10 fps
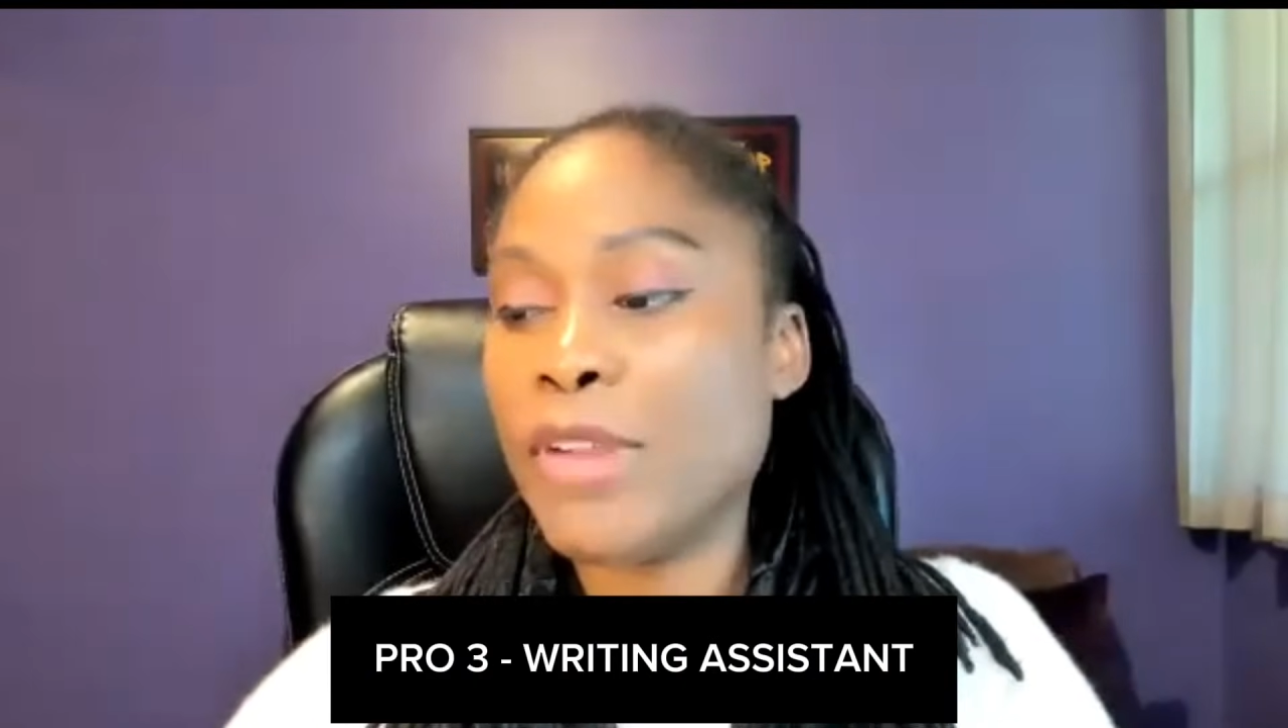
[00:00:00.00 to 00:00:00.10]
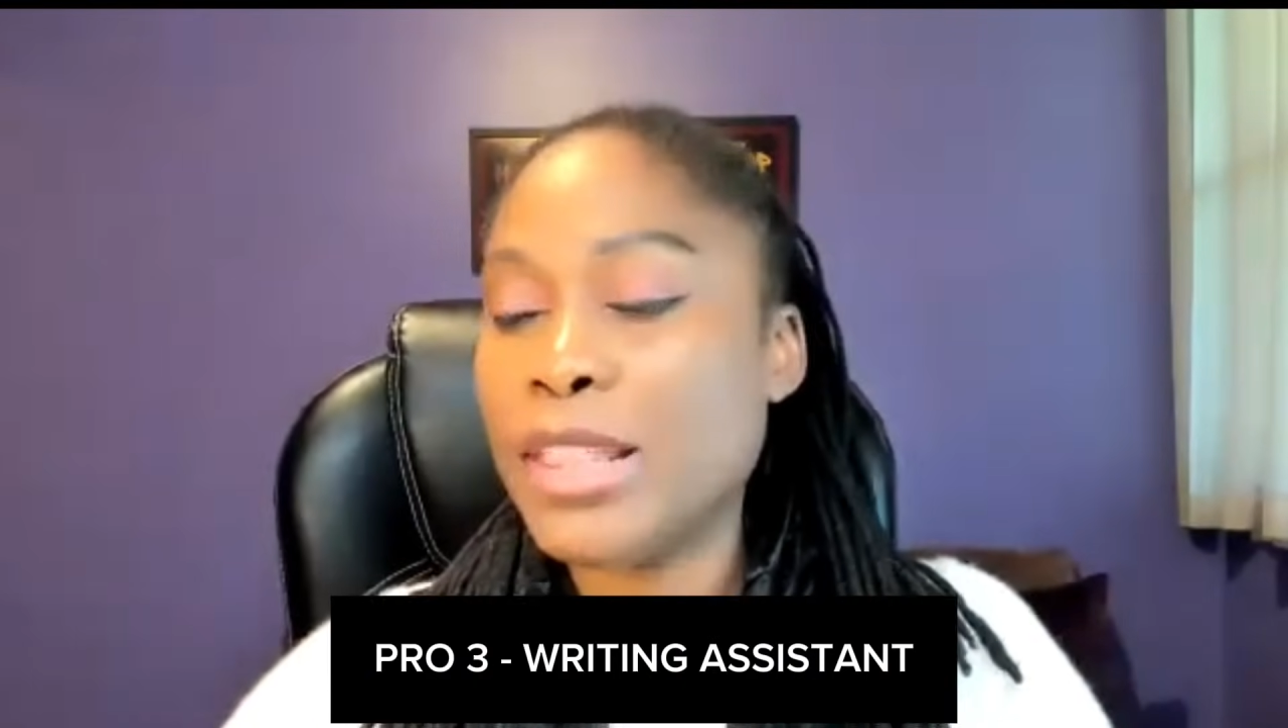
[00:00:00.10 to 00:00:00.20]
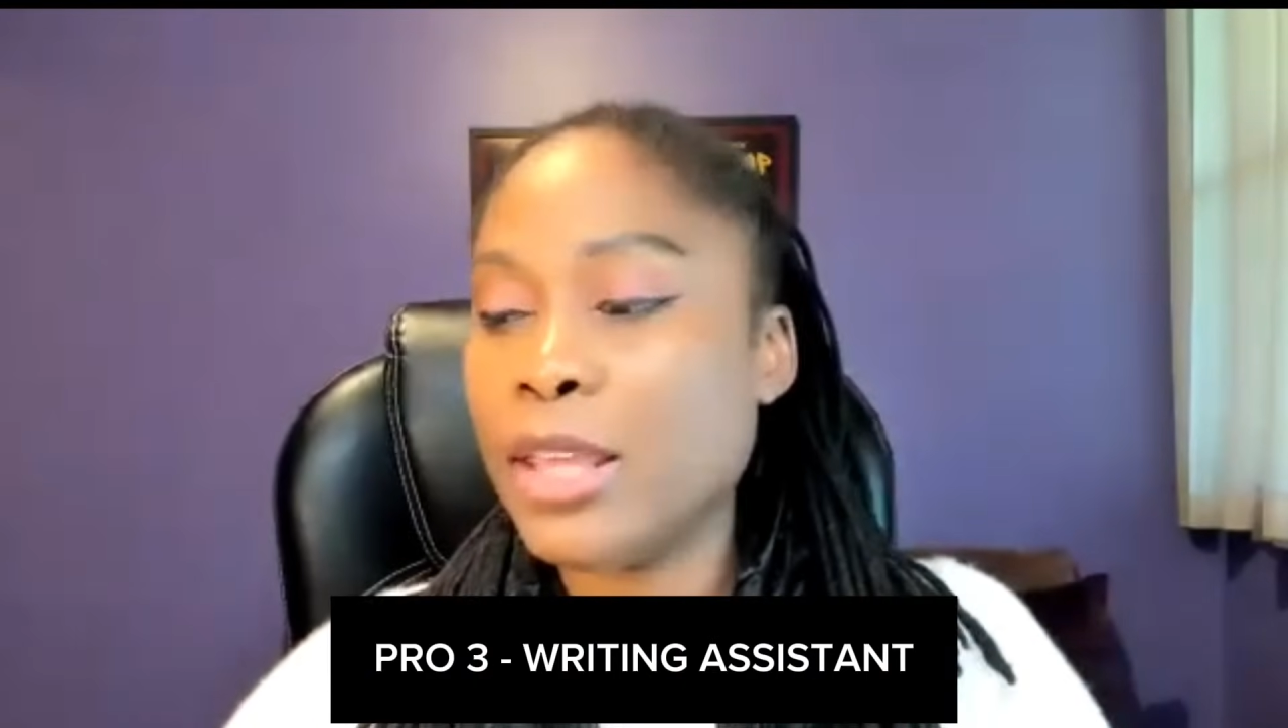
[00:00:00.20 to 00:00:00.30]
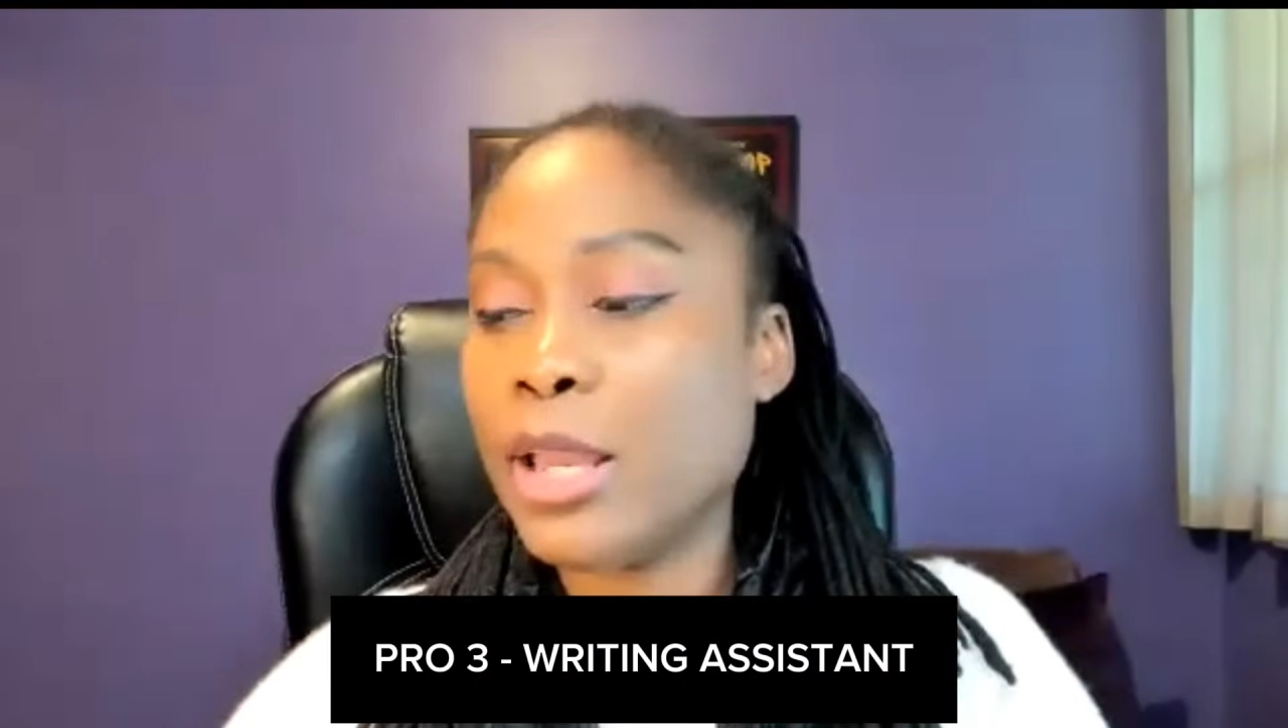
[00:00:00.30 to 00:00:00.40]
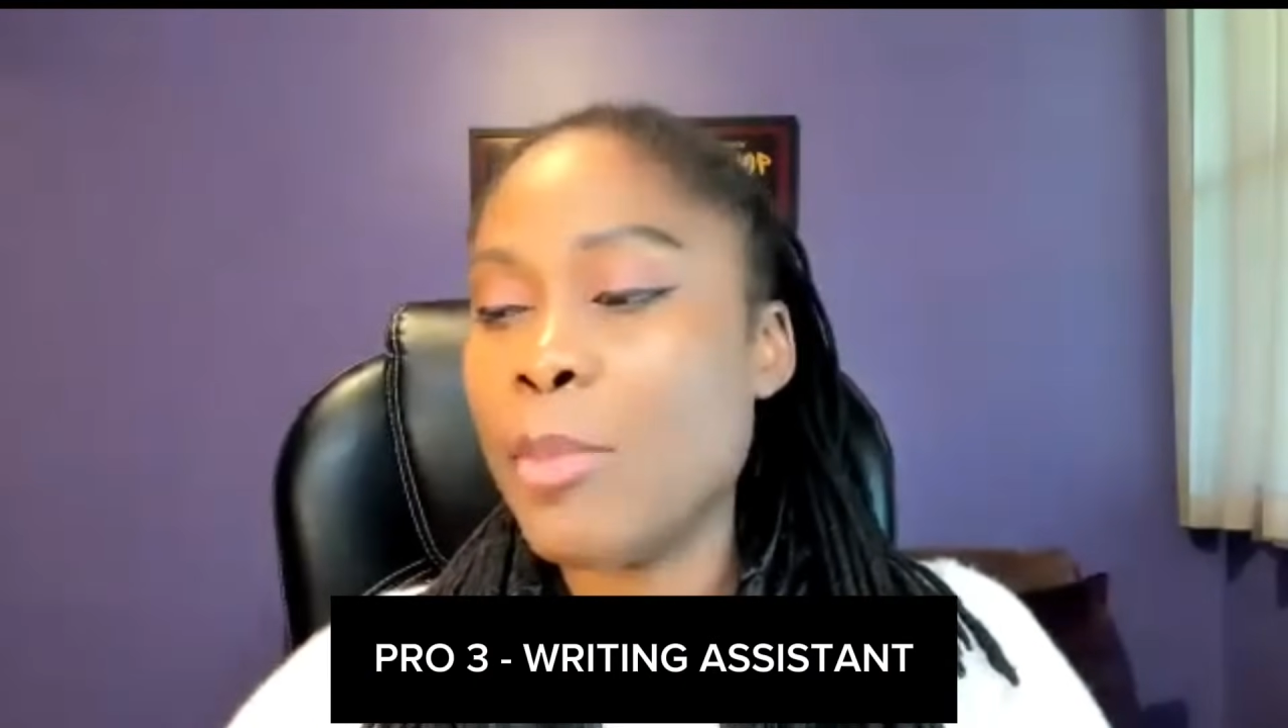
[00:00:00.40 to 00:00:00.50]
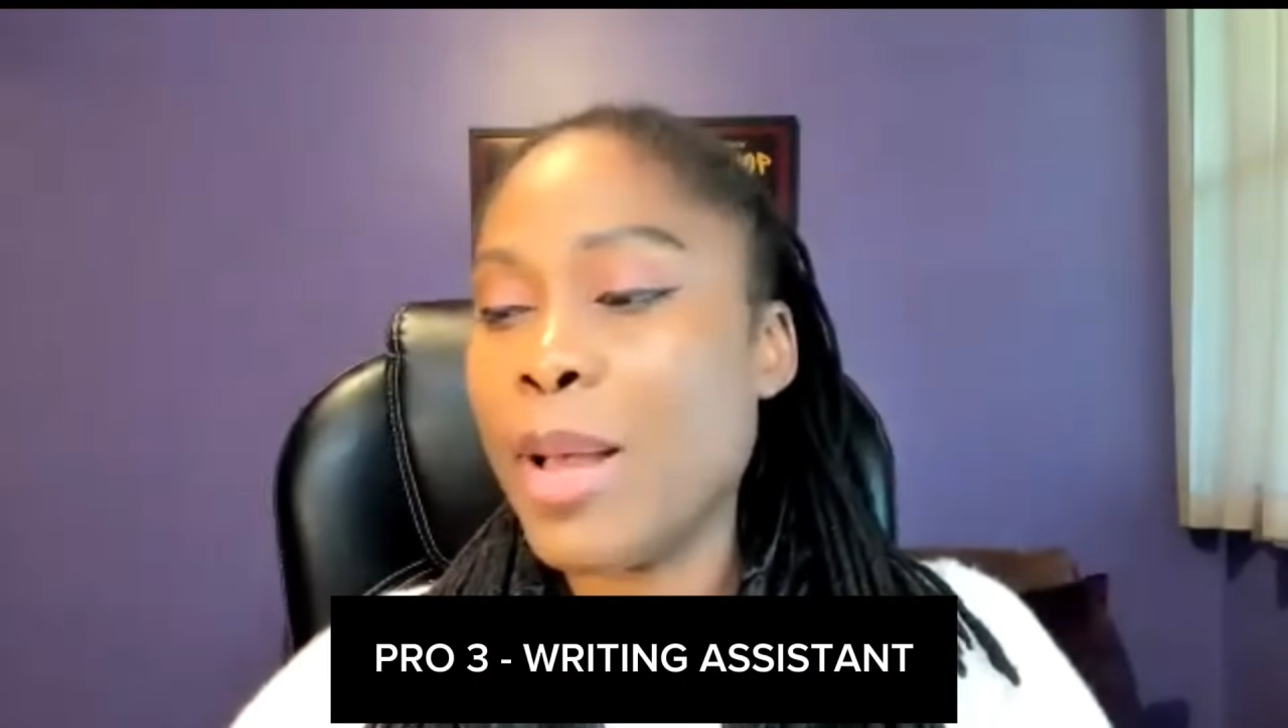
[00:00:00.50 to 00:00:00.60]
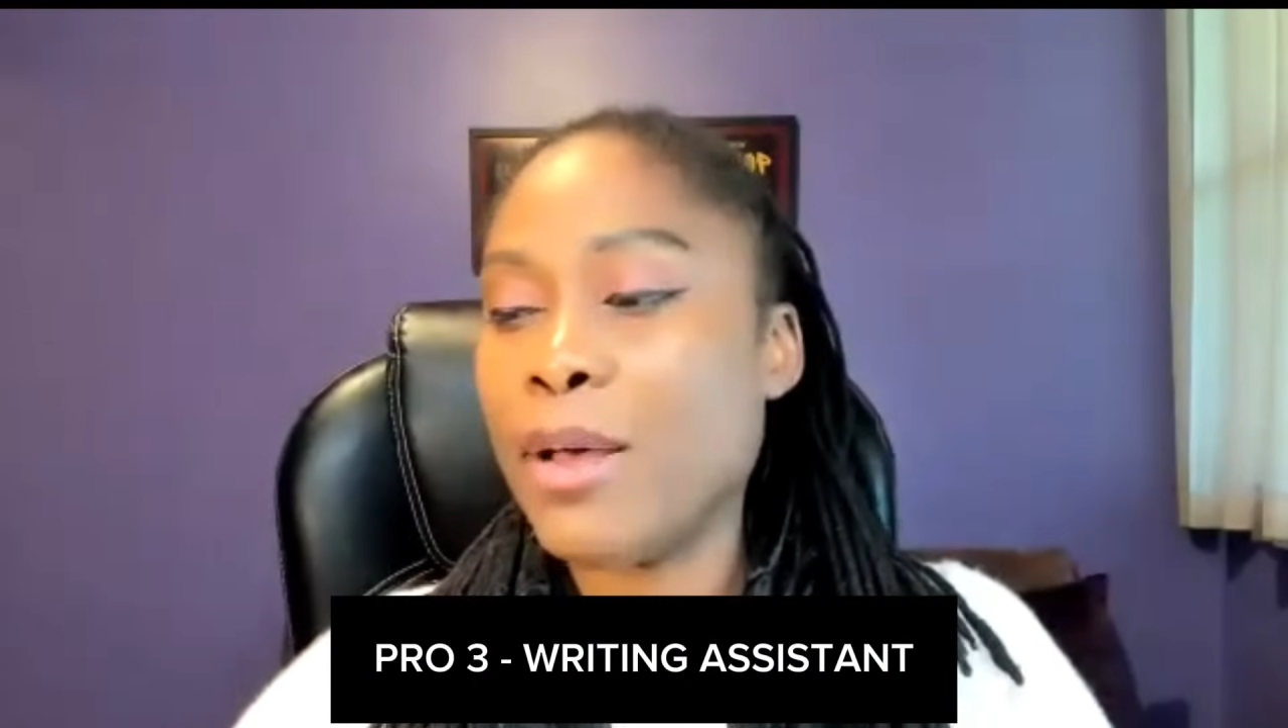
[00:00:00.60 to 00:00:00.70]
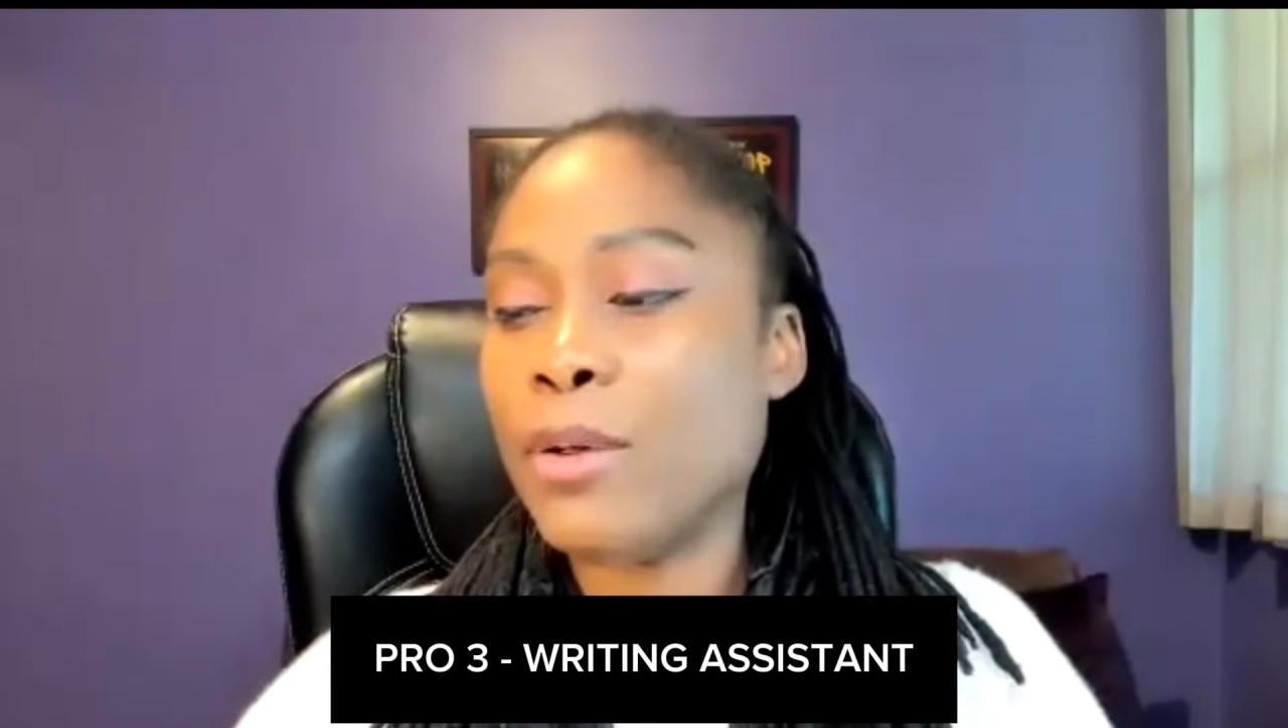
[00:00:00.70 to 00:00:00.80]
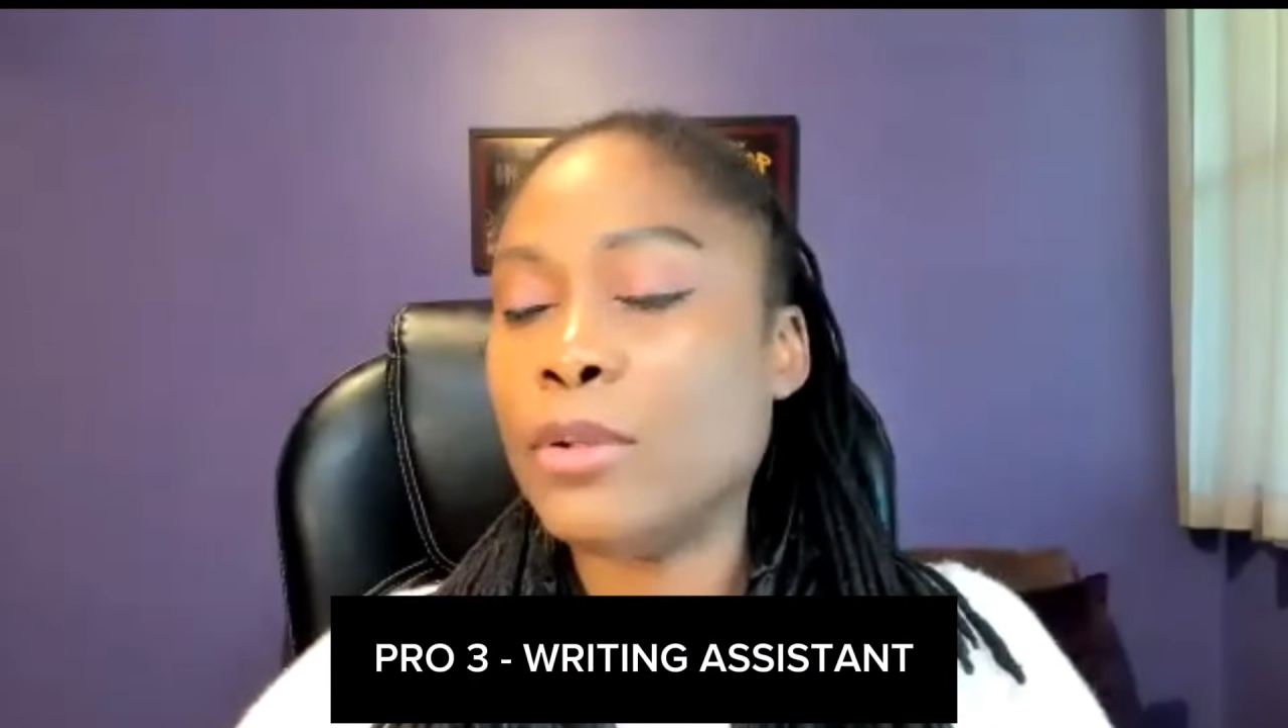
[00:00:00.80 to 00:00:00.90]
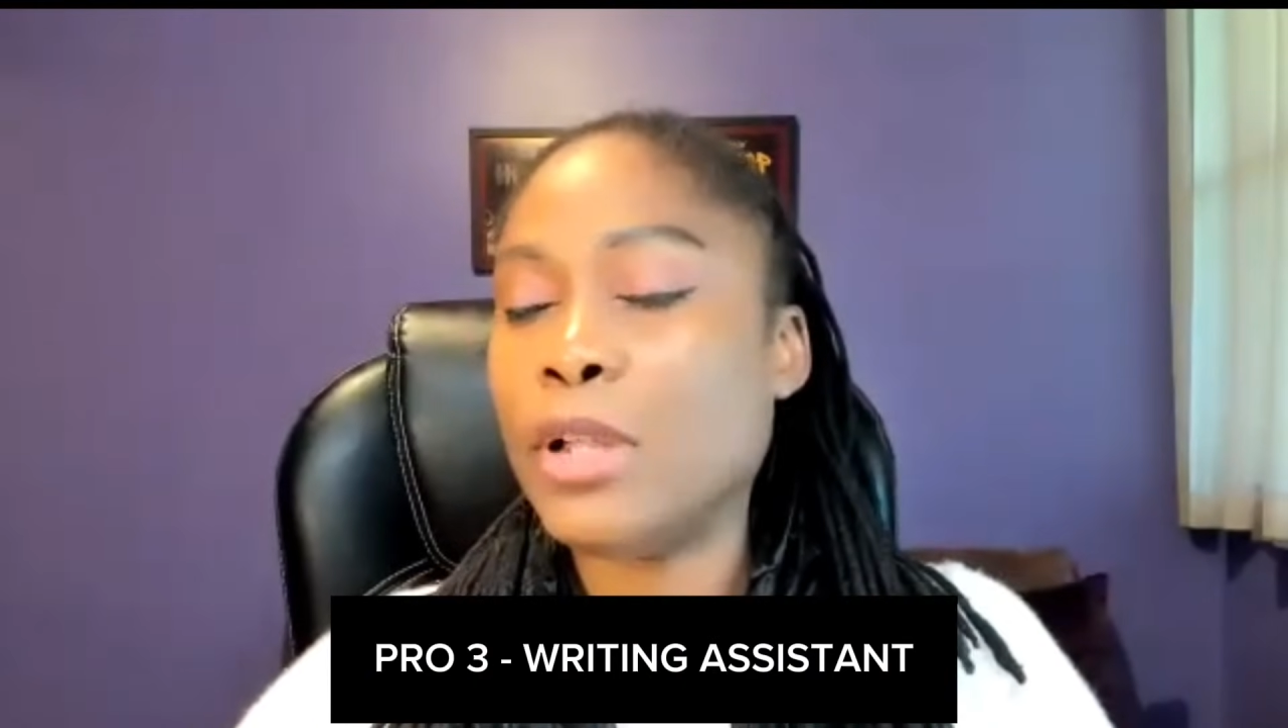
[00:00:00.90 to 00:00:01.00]
great thing
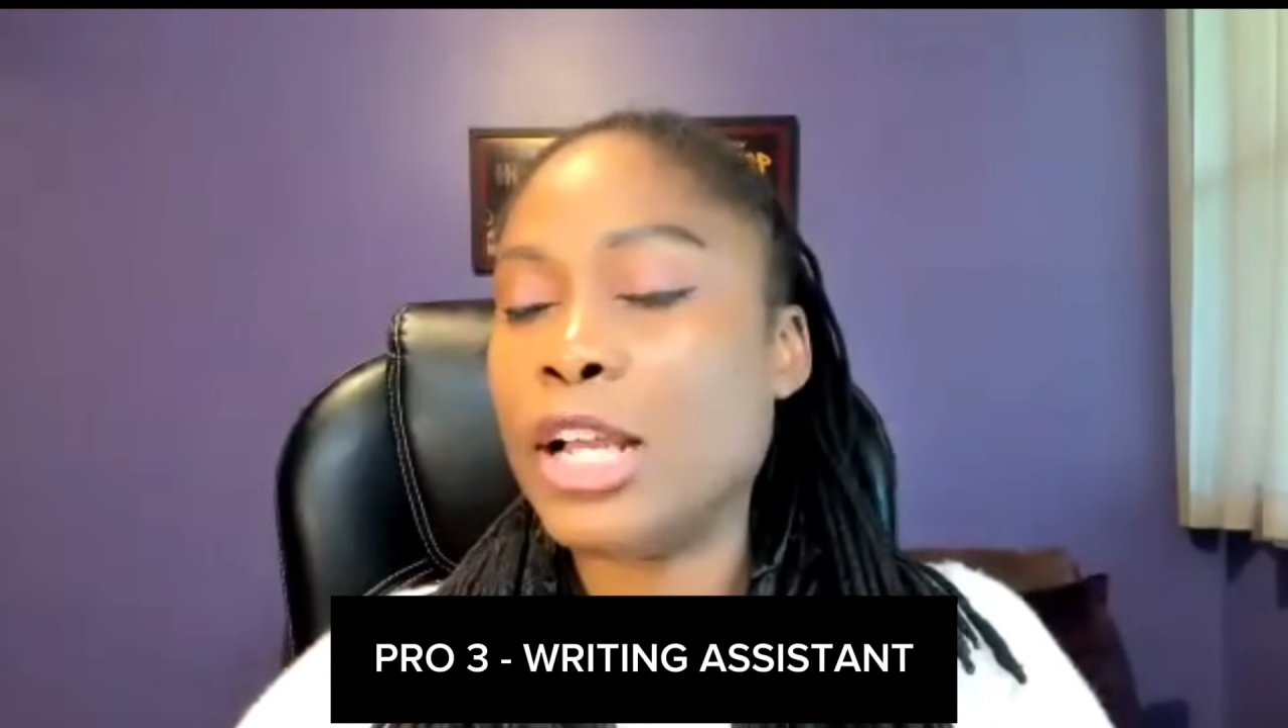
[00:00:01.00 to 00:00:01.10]
about